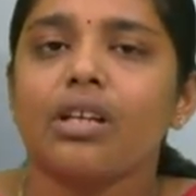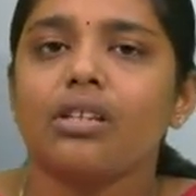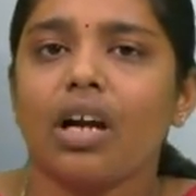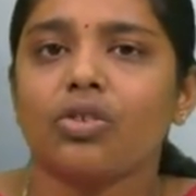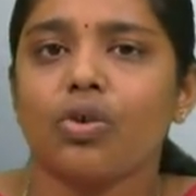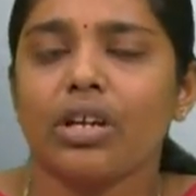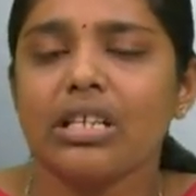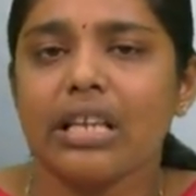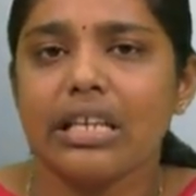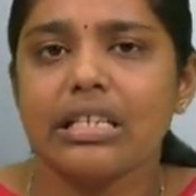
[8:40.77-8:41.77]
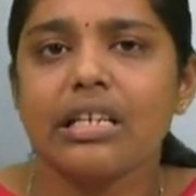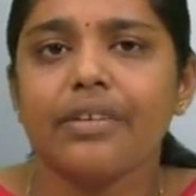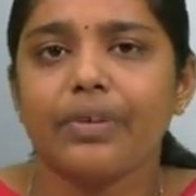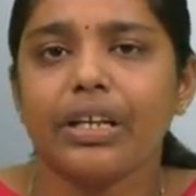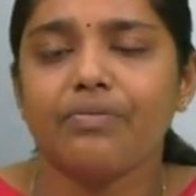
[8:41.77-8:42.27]
North Korea says that
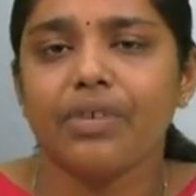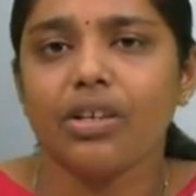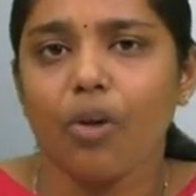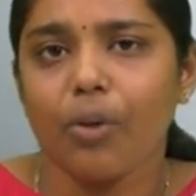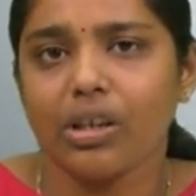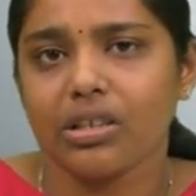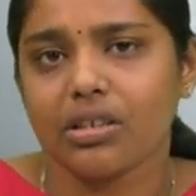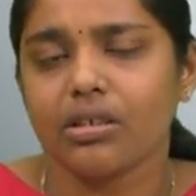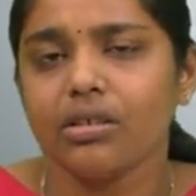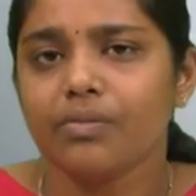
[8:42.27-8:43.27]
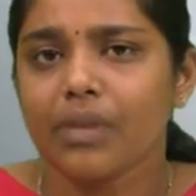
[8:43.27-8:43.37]
it will abolish the